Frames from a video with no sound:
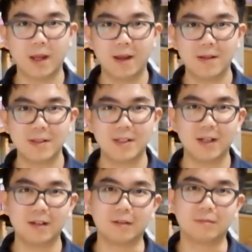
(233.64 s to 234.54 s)

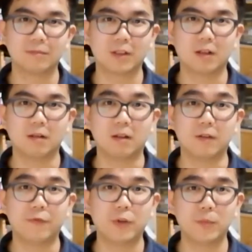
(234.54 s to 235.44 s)
Second,
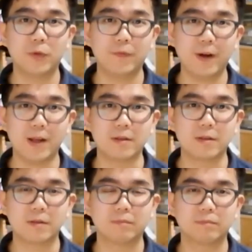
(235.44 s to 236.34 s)
learn from your
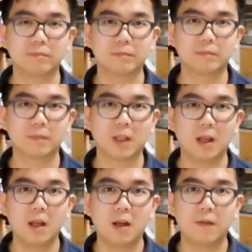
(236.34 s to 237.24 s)
friends.
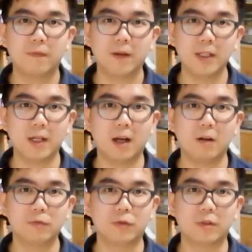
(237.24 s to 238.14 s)
Find
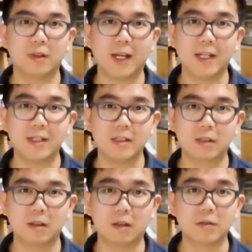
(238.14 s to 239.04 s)
out your latest
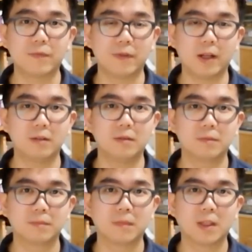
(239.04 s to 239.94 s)
close friend
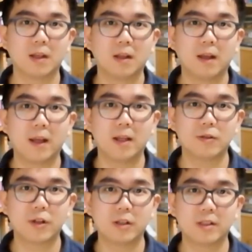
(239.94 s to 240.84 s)
and
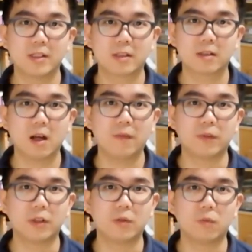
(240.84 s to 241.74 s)
try to
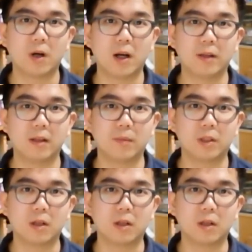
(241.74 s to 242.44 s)
discover why they become